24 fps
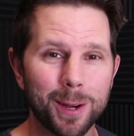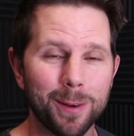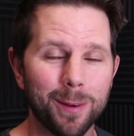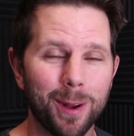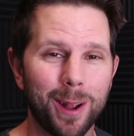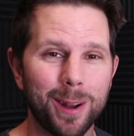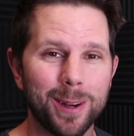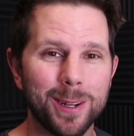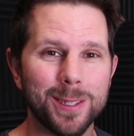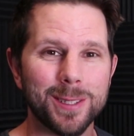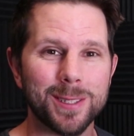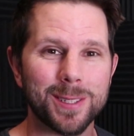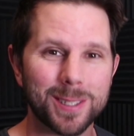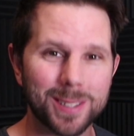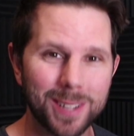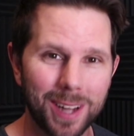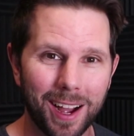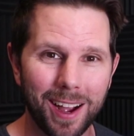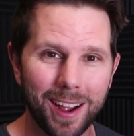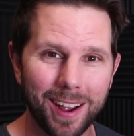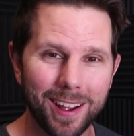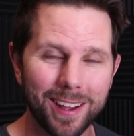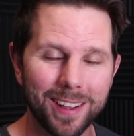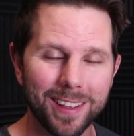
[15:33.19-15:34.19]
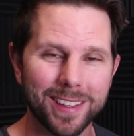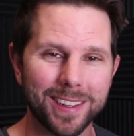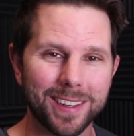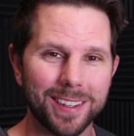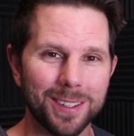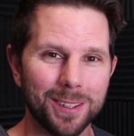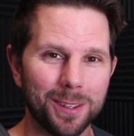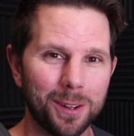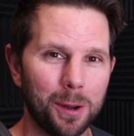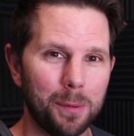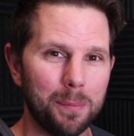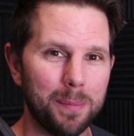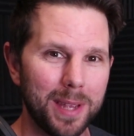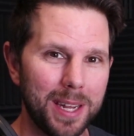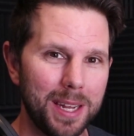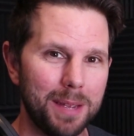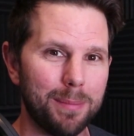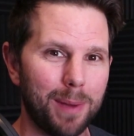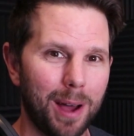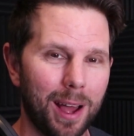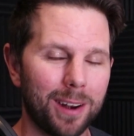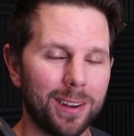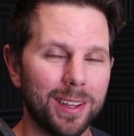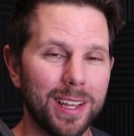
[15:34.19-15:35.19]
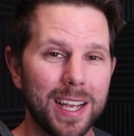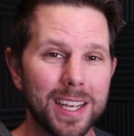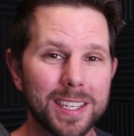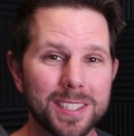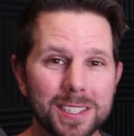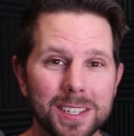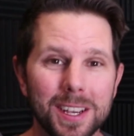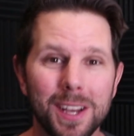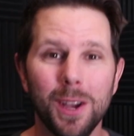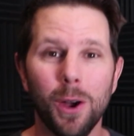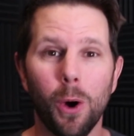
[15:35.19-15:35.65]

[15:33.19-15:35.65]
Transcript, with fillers: around in style in a little mini Model S,